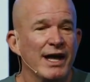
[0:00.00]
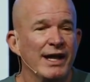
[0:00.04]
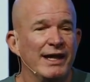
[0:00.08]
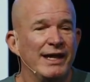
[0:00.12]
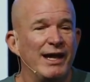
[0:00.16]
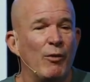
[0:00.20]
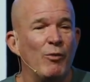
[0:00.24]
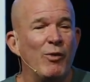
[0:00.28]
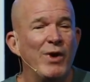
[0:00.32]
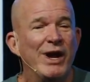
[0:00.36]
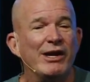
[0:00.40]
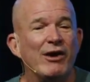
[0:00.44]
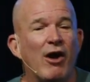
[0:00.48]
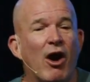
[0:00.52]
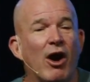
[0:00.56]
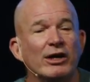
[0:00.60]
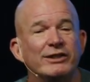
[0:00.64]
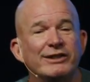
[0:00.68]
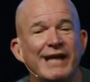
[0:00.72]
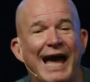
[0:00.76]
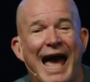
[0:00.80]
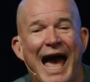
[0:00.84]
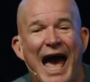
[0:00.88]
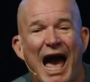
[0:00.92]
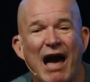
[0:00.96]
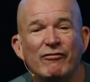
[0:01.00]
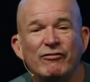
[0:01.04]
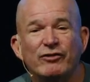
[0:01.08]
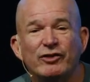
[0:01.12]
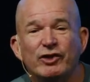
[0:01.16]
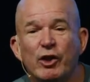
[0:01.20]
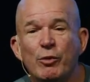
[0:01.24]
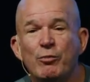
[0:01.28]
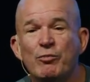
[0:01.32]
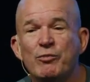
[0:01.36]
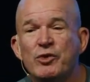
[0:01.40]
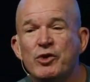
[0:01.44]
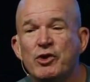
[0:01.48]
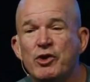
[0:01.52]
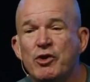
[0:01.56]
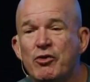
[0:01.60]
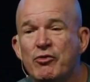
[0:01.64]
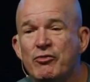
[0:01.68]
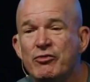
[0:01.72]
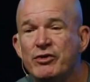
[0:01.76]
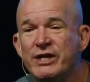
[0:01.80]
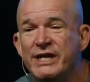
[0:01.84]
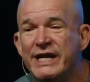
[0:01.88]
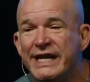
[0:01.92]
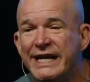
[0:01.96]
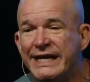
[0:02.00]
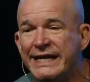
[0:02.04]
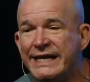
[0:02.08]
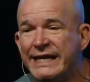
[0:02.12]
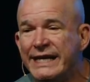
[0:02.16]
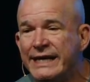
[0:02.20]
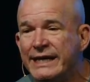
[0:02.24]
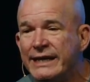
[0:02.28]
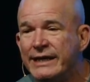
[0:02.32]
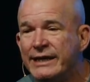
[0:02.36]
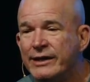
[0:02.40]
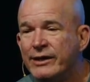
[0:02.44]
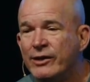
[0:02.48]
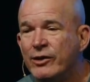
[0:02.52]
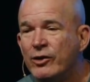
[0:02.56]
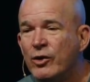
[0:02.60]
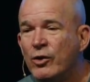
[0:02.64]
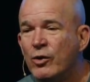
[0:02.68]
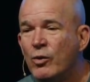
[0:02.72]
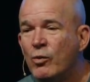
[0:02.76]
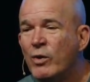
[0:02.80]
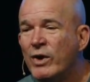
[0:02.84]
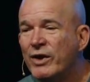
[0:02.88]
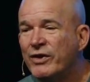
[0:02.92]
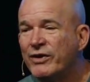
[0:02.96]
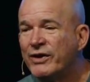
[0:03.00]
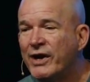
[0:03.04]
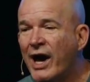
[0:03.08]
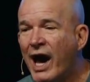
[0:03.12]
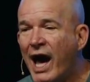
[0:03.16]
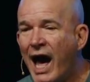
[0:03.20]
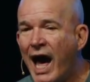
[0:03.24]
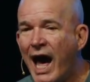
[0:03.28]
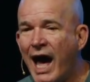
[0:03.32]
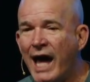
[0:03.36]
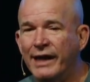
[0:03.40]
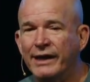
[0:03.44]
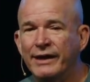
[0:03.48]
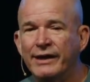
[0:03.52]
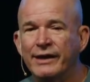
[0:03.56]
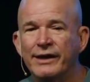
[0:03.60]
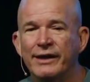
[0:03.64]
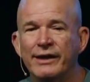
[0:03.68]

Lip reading: that we are to have communion with God.